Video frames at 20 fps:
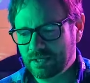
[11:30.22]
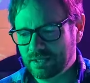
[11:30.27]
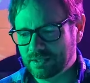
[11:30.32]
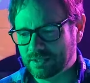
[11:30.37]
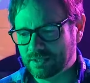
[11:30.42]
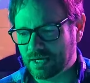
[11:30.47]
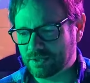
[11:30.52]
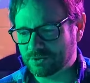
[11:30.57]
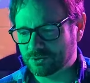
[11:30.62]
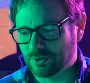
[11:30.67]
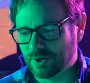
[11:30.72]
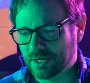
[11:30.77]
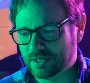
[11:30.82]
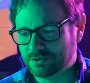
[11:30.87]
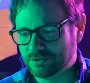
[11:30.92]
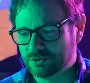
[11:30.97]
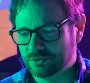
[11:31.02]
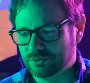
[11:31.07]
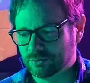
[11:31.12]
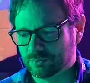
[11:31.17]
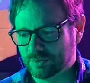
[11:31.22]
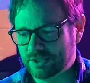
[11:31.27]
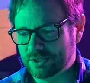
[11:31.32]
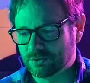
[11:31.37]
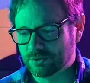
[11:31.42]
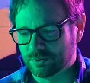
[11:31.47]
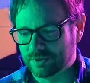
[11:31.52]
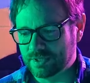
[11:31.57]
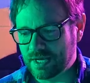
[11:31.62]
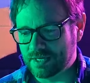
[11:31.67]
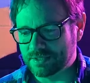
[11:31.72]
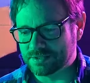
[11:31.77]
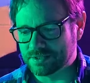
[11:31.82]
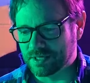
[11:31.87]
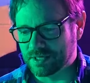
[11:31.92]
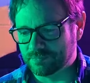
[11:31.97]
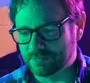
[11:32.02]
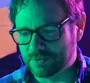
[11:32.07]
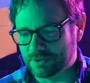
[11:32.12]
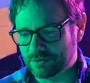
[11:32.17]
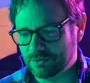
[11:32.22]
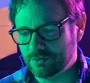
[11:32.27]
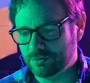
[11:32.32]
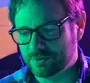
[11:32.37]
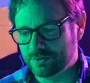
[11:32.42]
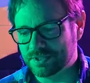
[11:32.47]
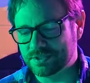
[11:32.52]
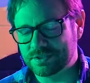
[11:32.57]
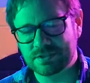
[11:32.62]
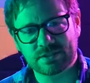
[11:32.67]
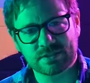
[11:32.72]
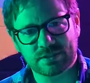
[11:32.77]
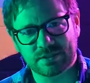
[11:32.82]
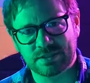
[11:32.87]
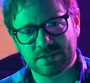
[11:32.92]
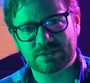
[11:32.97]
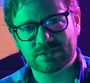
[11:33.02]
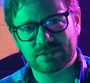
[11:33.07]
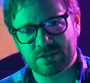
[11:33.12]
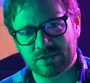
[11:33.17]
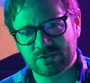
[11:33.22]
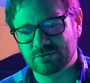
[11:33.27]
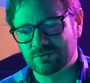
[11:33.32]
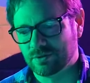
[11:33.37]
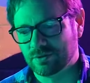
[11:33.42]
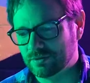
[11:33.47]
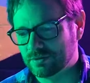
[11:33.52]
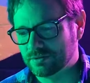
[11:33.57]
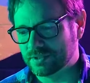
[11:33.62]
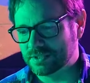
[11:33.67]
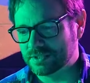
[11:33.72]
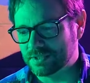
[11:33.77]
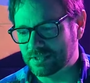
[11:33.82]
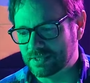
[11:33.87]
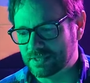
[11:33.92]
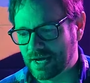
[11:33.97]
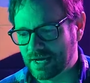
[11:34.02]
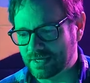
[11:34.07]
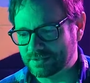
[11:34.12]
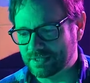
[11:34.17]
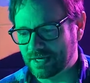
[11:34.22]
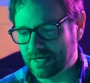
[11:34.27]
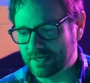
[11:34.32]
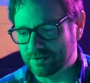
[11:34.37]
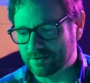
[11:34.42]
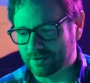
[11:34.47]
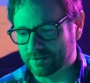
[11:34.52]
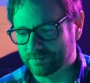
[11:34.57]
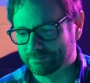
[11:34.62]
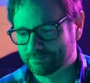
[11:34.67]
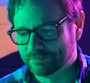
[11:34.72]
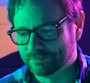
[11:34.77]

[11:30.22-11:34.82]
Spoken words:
not trying to recreate something. Ooh, this controller is a lot tighter.